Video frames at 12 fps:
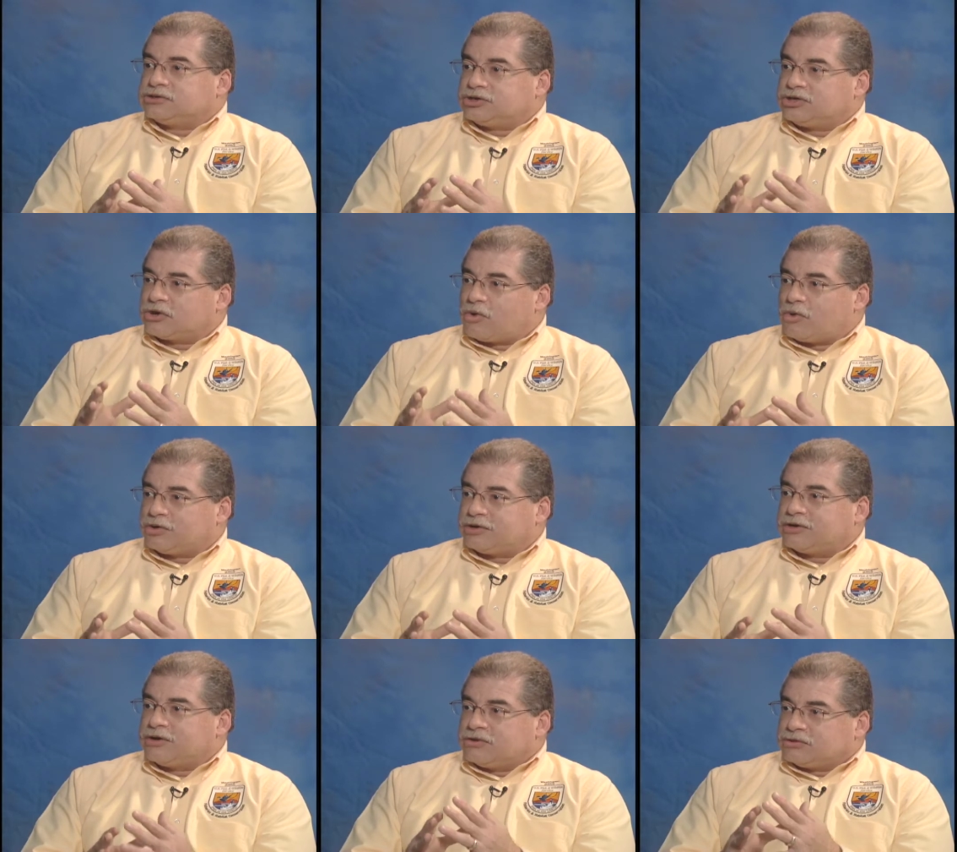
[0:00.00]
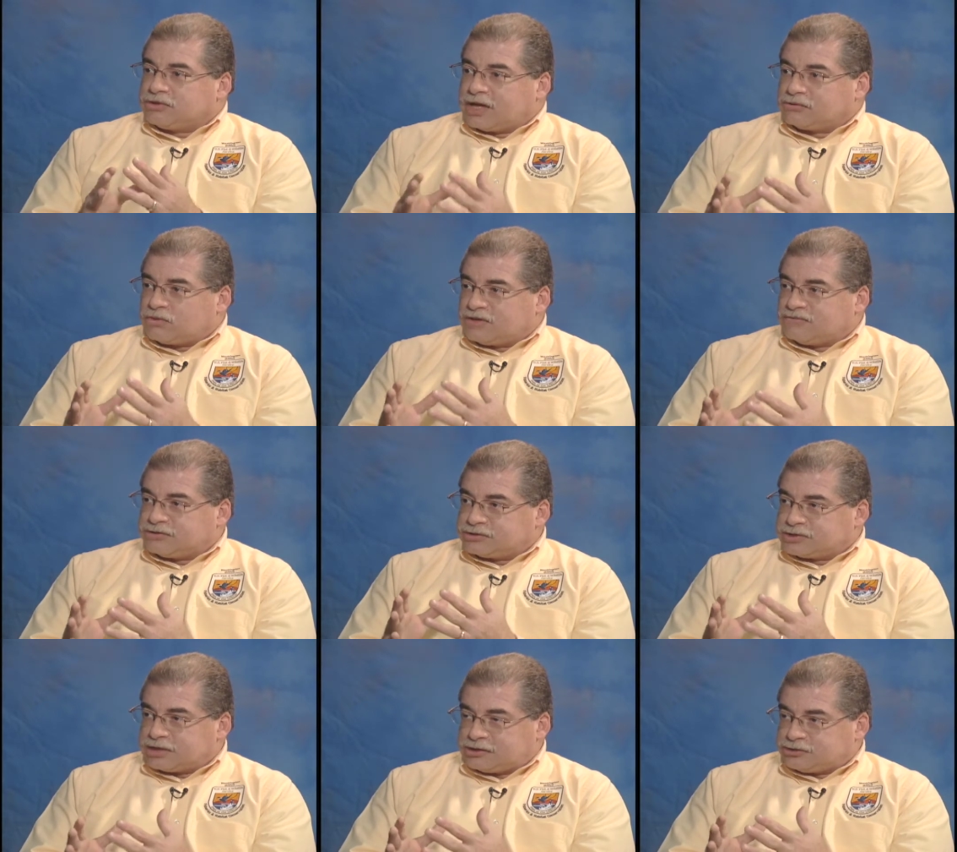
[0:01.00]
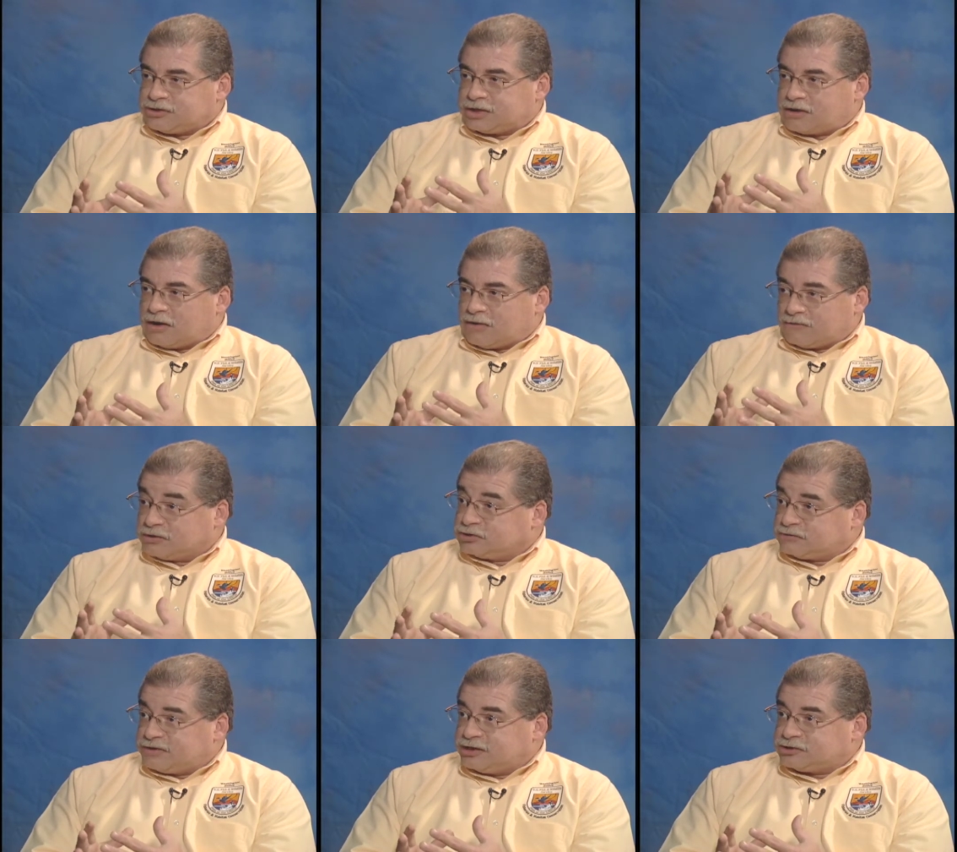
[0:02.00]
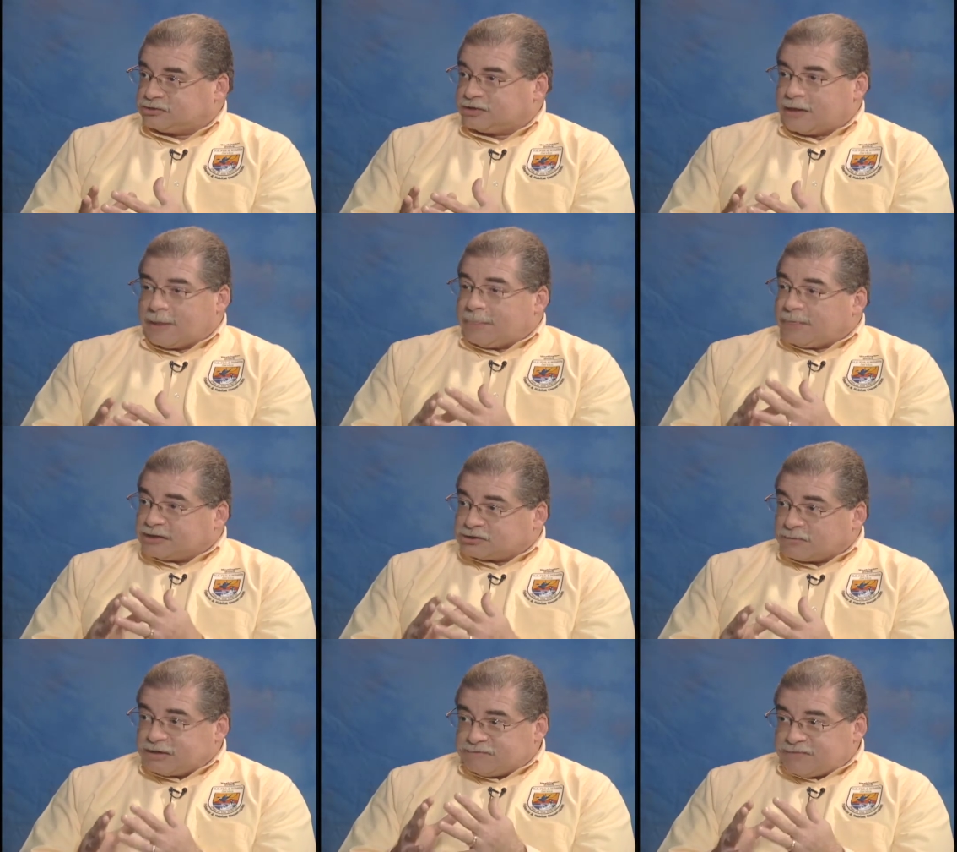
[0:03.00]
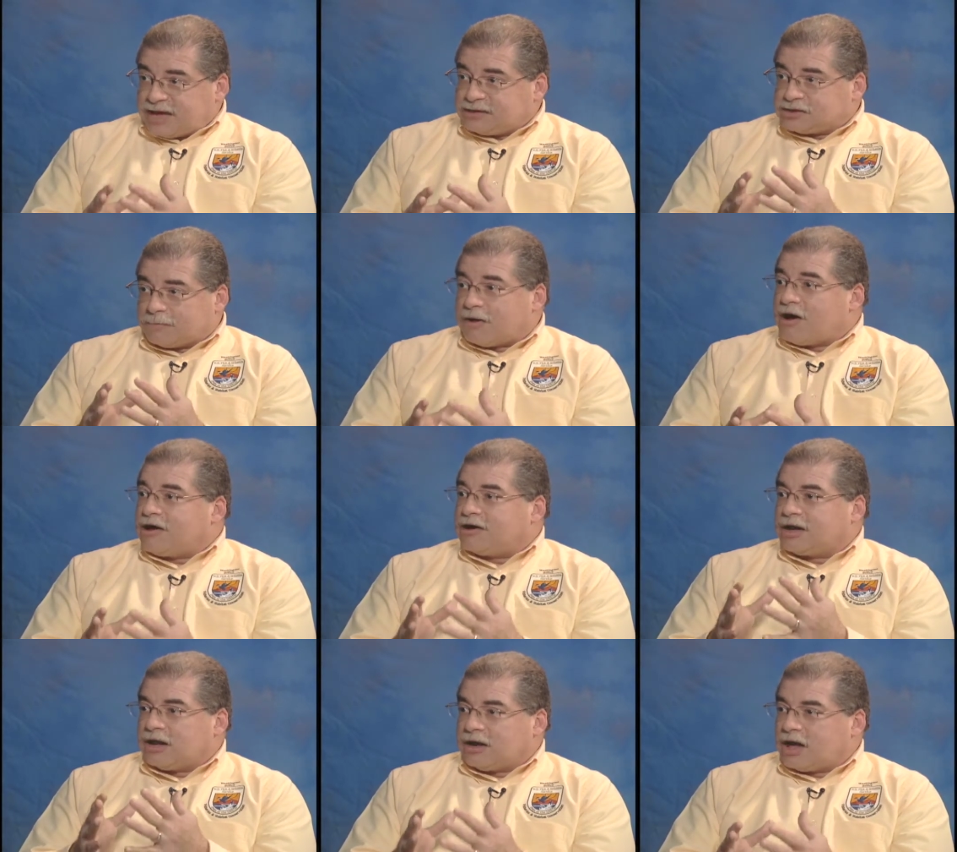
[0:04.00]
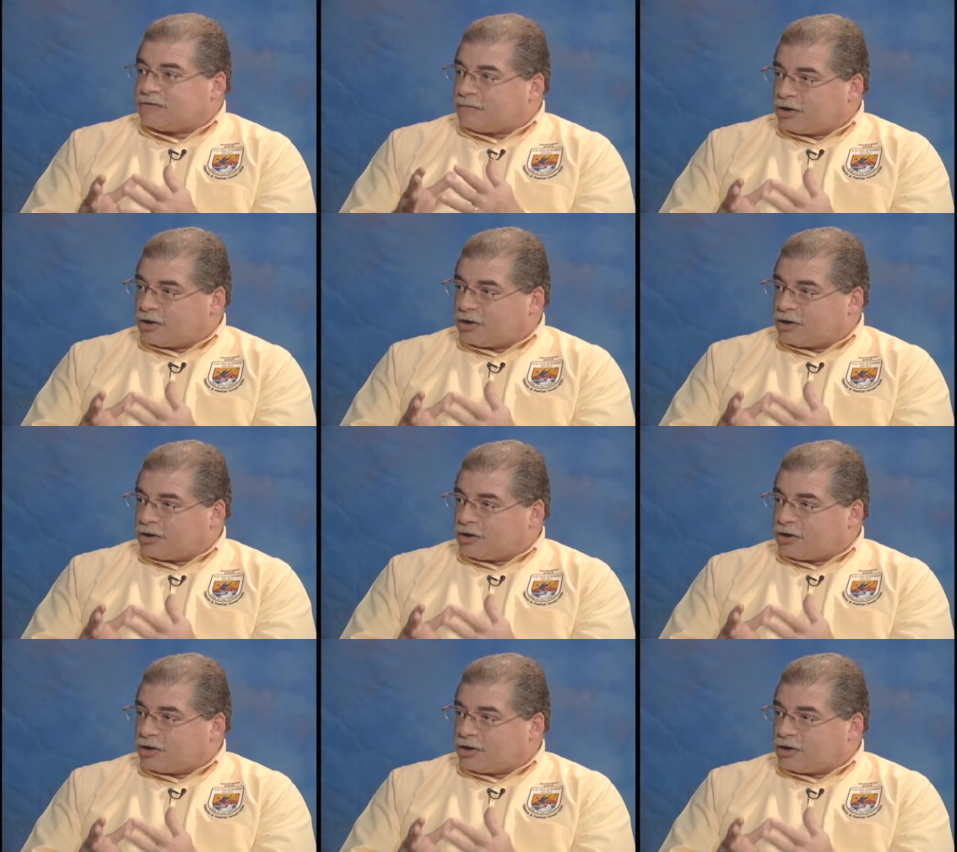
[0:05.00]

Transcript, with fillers: turn the corner to that twenty-first century of conservation that is going to be based upon a lot of